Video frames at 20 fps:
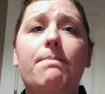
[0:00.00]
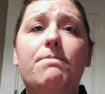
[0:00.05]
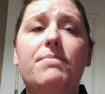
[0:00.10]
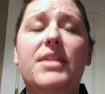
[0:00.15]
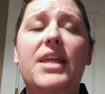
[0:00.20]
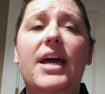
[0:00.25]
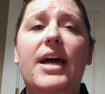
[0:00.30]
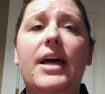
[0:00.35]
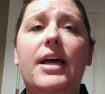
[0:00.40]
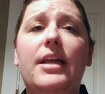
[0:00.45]

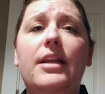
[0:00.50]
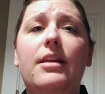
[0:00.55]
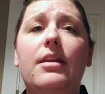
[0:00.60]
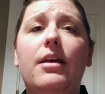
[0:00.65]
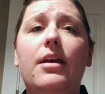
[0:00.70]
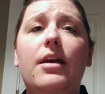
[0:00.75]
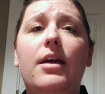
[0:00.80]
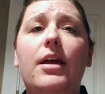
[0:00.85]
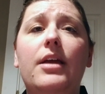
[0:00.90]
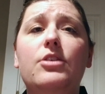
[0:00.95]
that
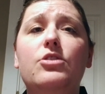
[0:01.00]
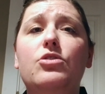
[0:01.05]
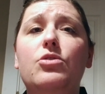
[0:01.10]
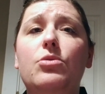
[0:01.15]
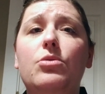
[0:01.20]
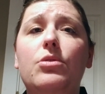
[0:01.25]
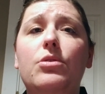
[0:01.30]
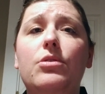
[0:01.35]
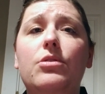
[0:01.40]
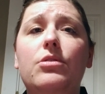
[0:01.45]
a
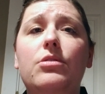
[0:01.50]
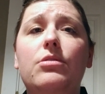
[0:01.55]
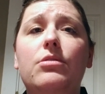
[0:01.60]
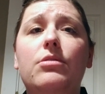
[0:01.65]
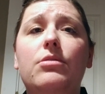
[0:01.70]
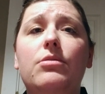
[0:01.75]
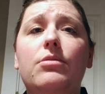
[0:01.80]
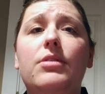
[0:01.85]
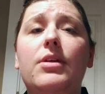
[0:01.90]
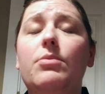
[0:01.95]
student
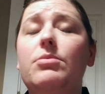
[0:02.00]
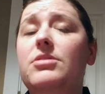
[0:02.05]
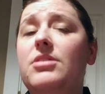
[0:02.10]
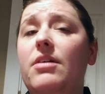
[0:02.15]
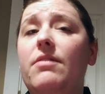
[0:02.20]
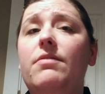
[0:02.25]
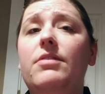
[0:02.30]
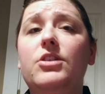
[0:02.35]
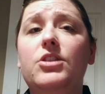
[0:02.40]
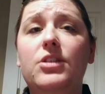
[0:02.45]
that was
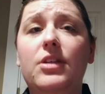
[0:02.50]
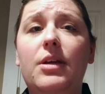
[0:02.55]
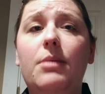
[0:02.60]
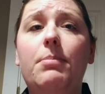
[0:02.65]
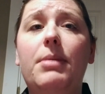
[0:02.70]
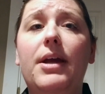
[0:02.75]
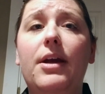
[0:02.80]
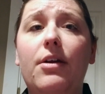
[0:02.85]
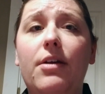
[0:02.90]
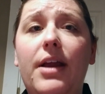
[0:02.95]
not visually
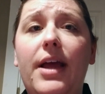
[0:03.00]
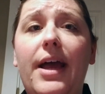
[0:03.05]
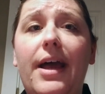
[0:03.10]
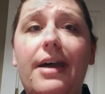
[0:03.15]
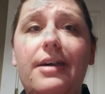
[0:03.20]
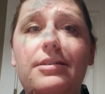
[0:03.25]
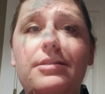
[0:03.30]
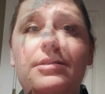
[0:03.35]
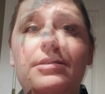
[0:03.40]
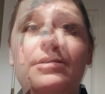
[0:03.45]
impaired
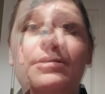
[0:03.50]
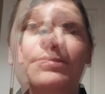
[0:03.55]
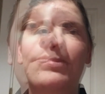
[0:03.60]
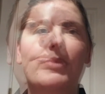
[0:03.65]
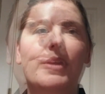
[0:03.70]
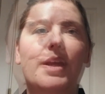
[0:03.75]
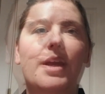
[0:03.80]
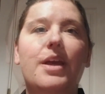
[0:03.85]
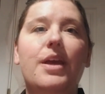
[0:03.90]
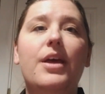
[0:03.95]
has.
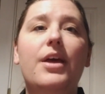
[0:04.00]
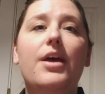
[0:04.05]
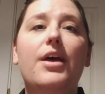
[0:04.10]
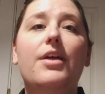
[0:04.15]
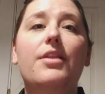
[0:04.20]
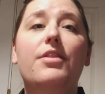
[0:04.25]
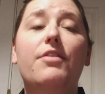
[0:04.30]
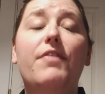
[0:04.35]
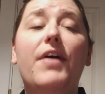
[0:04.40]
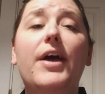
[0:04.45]

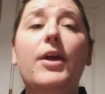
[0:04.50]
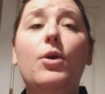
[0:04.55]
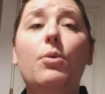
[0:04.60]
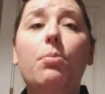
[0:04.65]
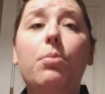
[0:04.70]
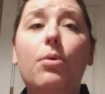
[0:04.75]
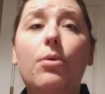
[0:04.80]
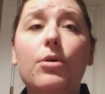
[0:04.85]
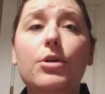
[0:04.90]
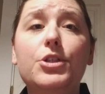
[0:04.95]
The final
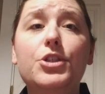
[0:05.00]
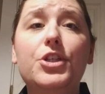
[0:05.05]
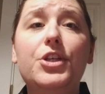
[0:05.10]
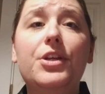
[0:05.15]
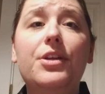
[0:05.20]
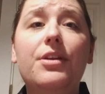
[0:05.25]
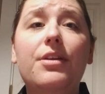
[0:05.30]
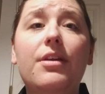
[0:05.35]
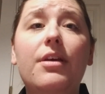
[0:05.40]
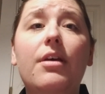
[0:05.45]

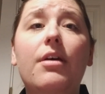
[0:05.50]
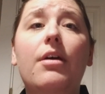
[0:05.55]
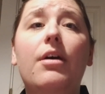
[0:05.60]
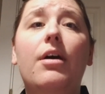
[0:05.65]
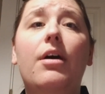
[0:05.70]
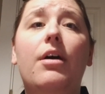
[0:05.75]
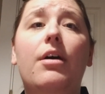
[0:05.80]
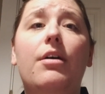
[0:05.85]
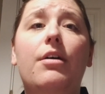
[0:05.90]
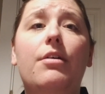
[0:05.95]
portion
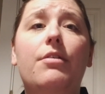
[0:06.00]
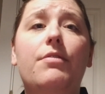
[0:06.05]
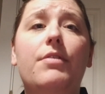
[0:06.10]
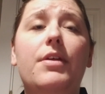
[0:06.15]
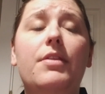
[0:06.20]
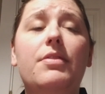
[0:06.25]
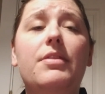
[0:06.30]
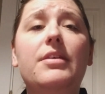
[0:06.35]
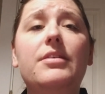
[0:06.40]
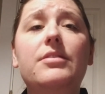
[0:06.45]
of
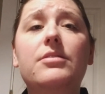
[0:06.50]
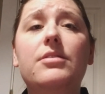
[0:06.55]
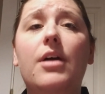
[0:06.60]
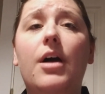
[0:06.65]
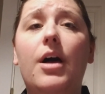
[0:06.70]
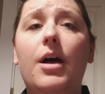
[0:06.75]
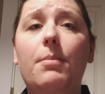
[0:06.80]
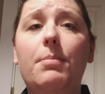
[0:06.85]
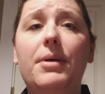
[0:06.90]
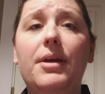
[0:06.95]
this
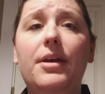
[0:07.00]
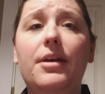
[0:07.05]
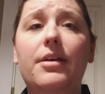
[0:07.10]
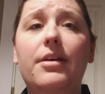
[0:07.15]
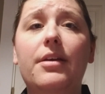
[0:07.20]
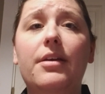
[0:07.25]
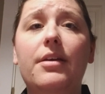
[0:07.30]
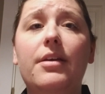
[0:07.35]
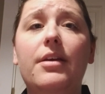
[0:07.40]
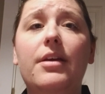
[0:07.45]
topic
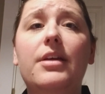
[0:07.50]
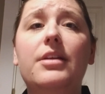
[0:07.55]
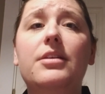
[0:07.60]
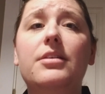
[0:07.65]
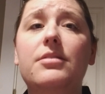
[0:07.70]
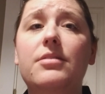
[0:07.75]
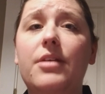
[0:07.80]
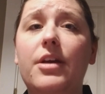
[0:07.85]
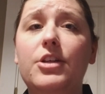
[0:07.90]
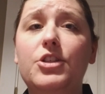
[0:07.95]
in
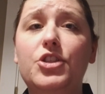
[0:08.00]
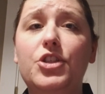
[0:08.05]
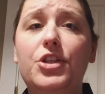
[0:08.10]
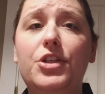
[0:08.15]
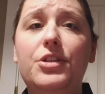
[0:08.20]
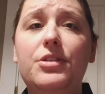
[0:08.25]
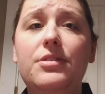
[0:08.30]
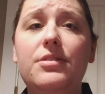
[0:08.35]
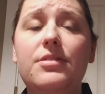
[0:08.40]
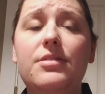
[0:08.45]

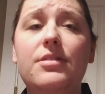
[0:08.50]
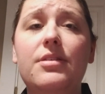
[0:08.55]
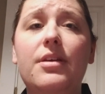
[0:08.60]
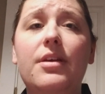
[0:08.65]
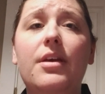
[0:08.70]
discussions